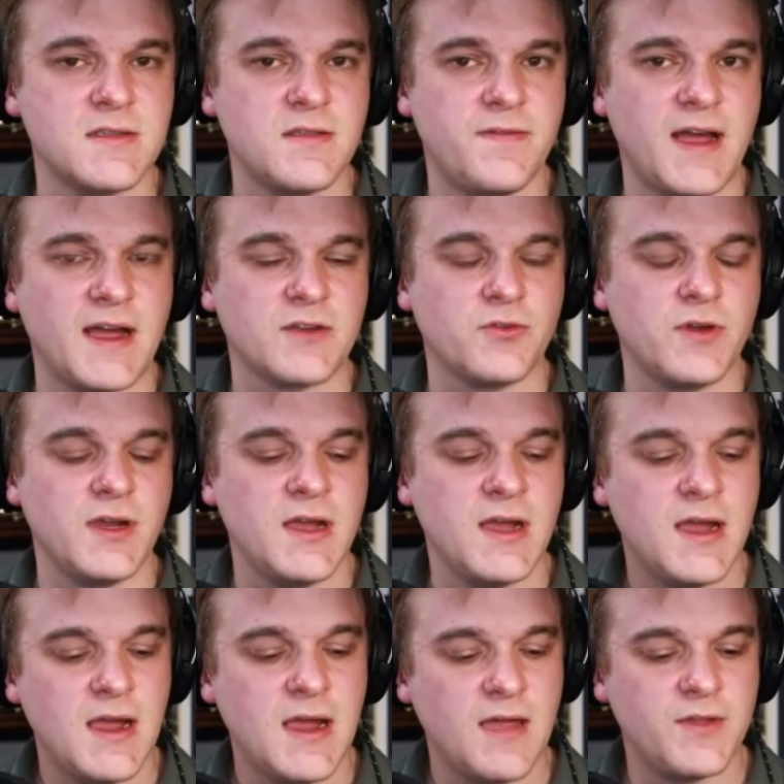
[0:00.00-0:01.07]
factory,
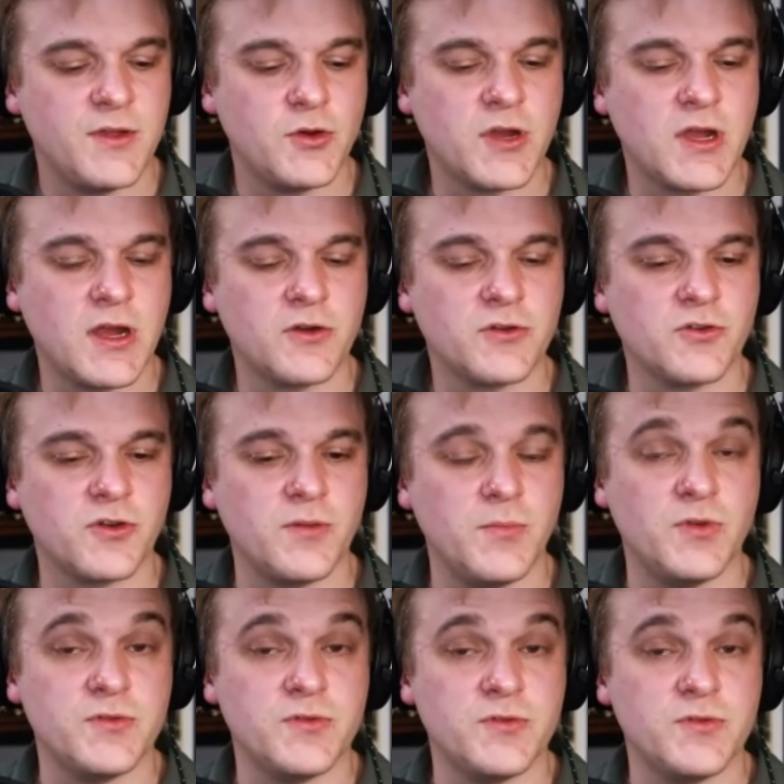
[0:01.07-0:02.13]
and then your character can
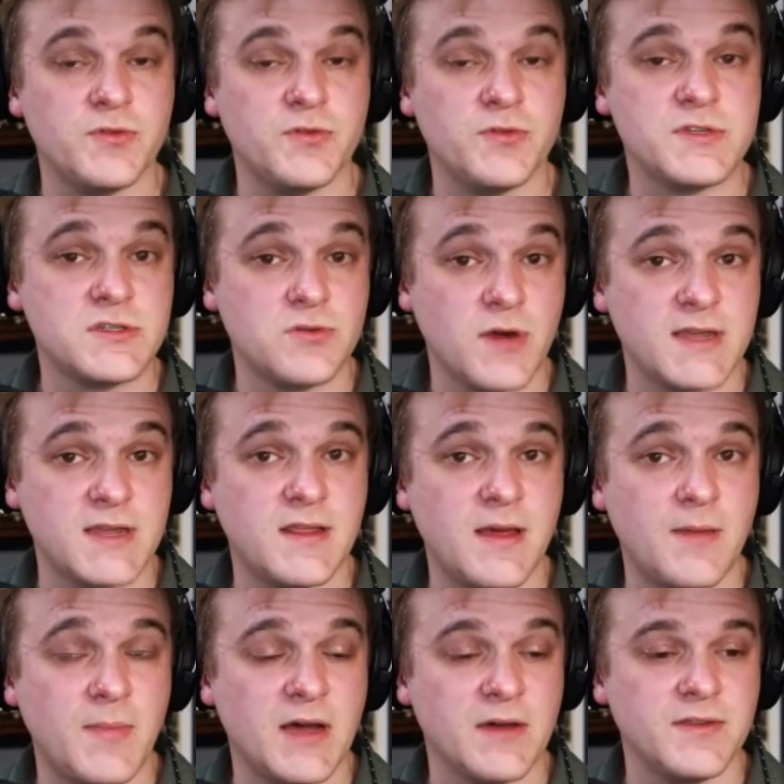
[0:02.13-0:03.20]
move straight to
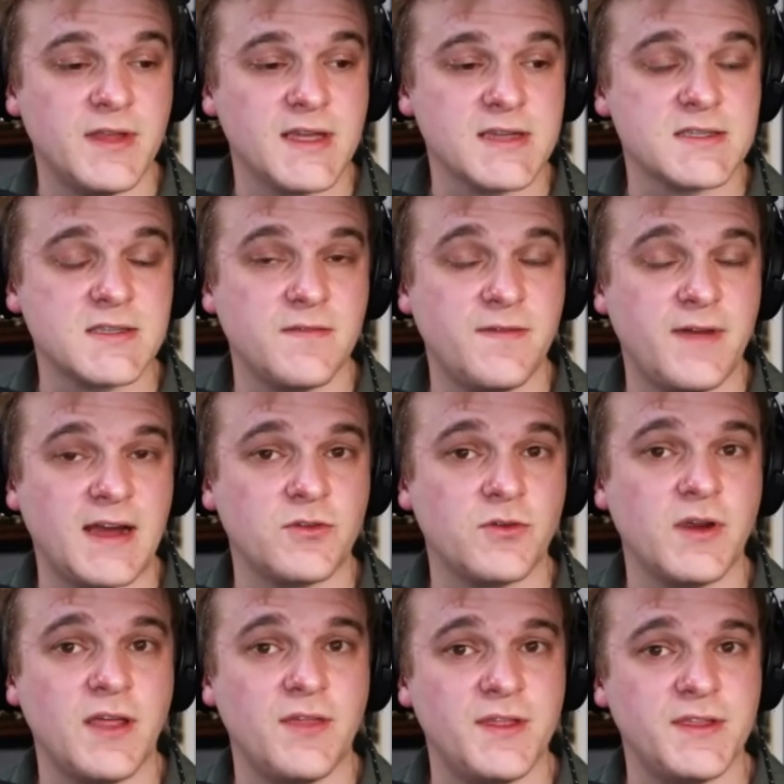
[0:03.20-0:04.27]
that mountain next to the
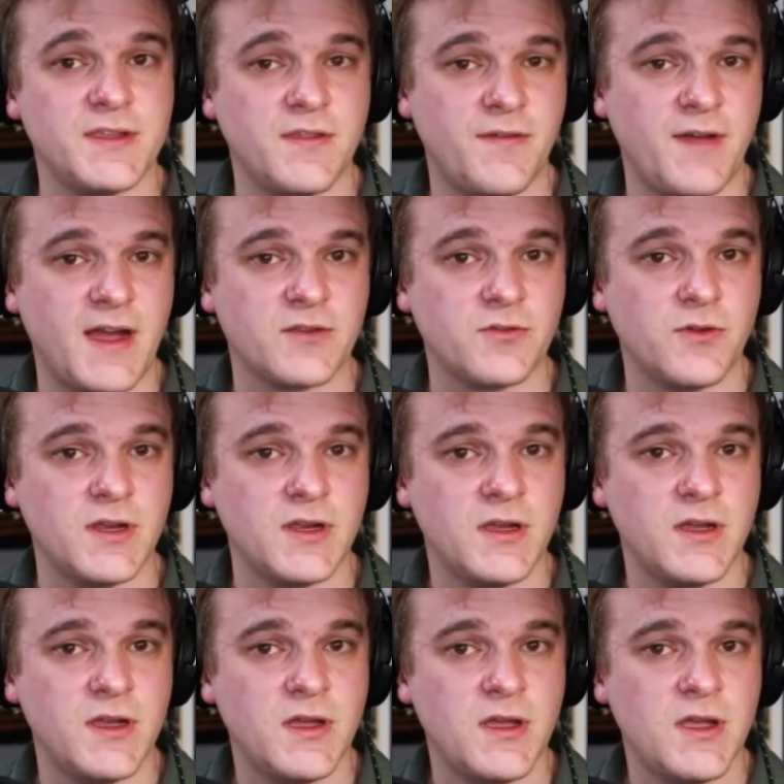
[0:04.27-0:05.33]
factory and then to the factory.
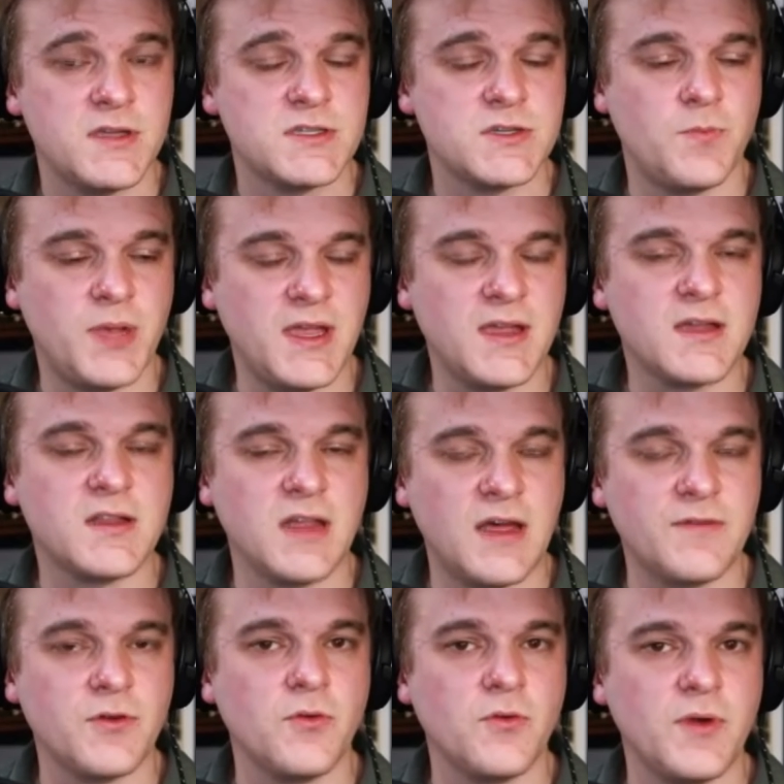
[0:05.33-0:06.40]
So being
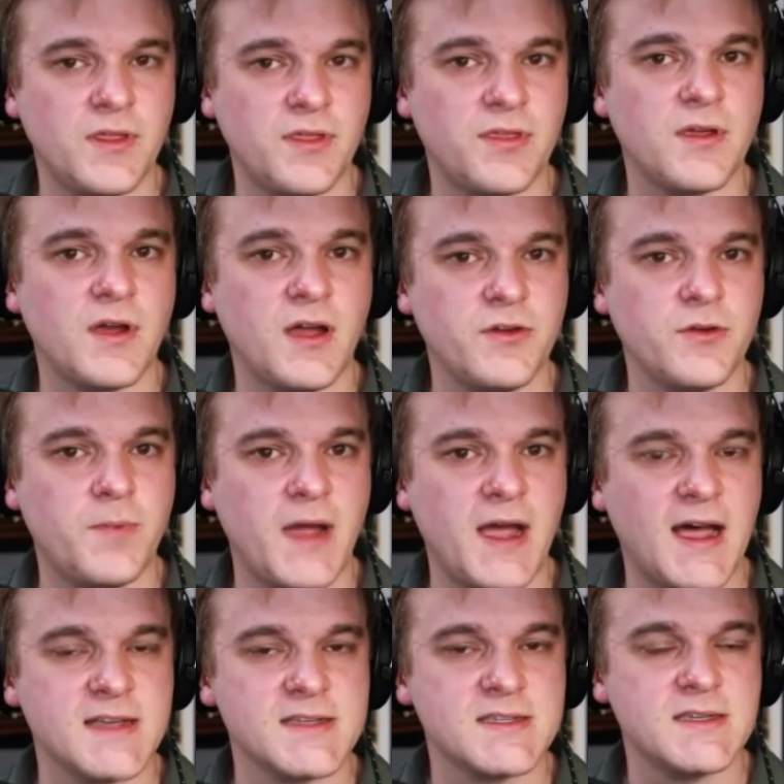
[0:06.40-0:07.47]
clever with
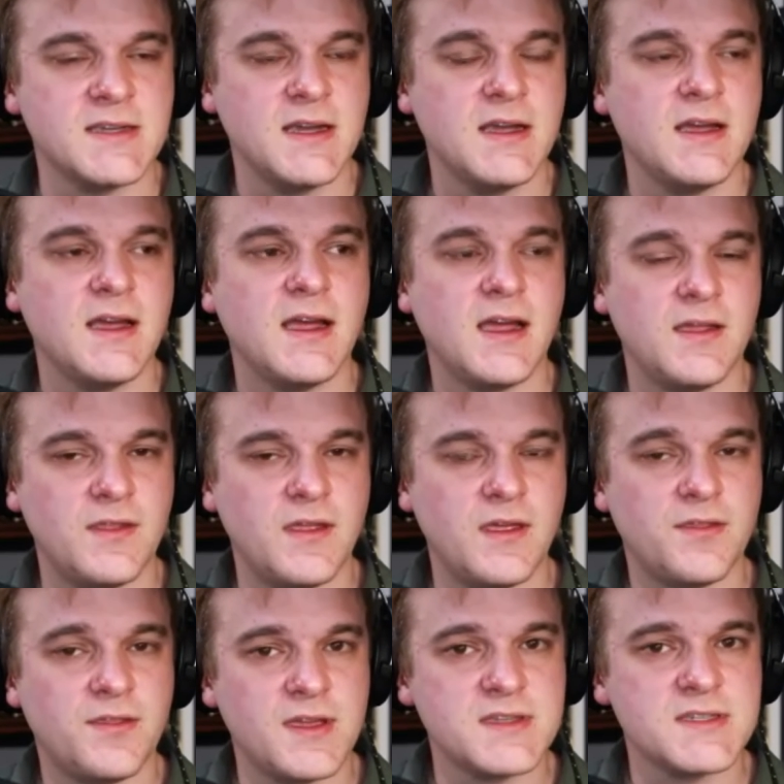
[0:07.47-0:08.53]
underpass and, and
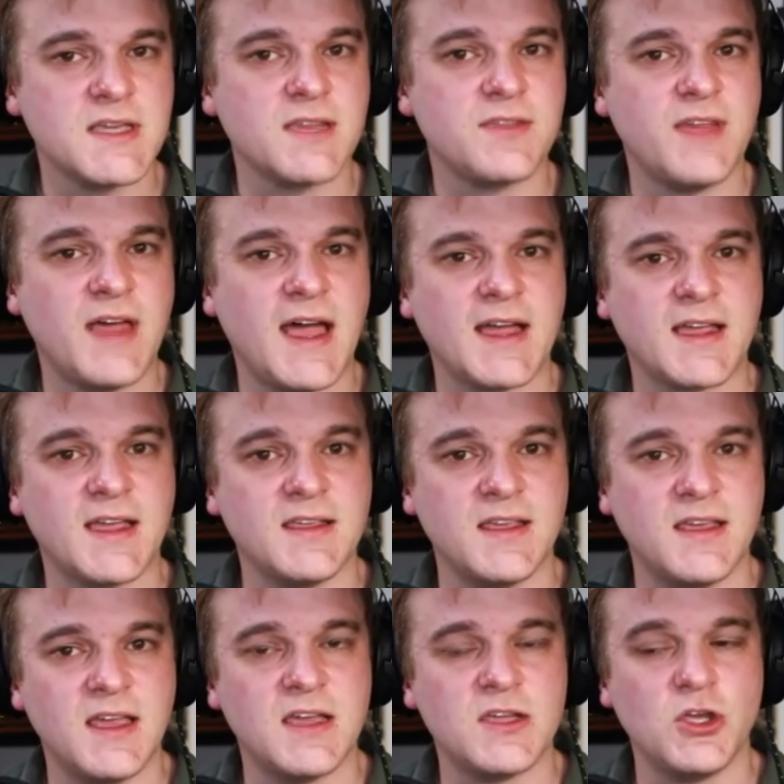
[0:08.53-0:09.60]
things like that can
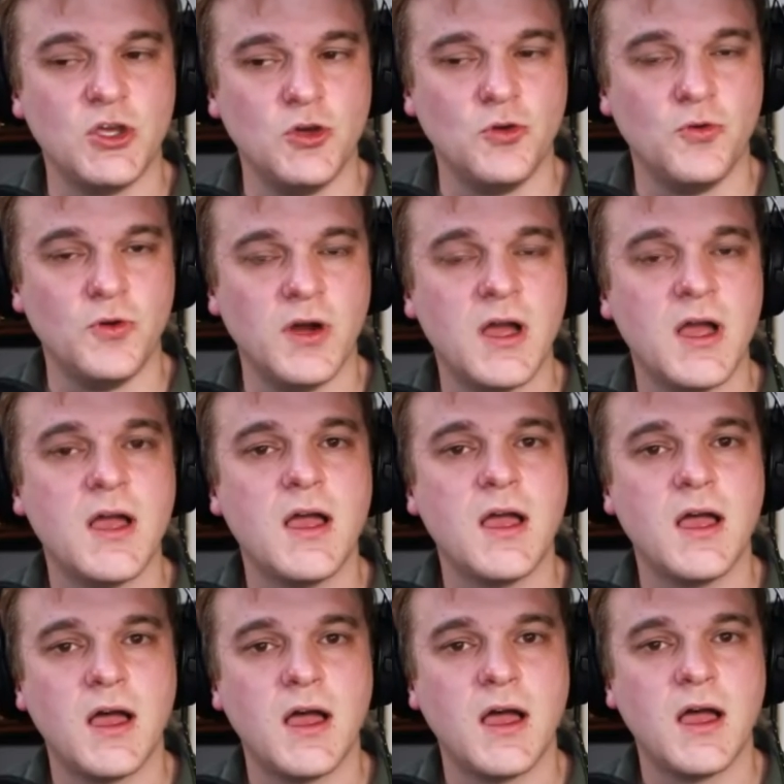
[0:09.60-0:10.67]
get you
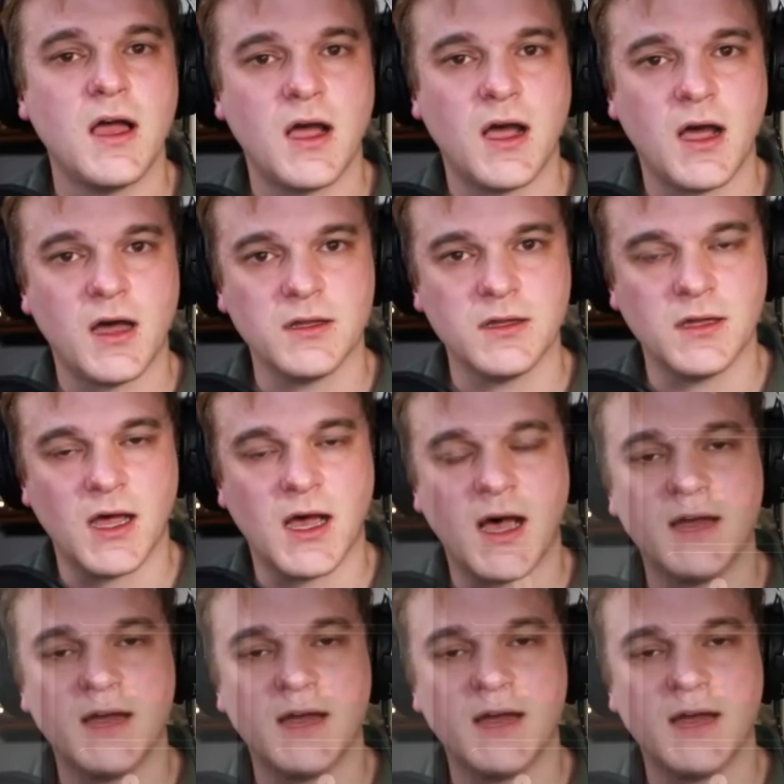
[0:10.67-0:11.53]
a lot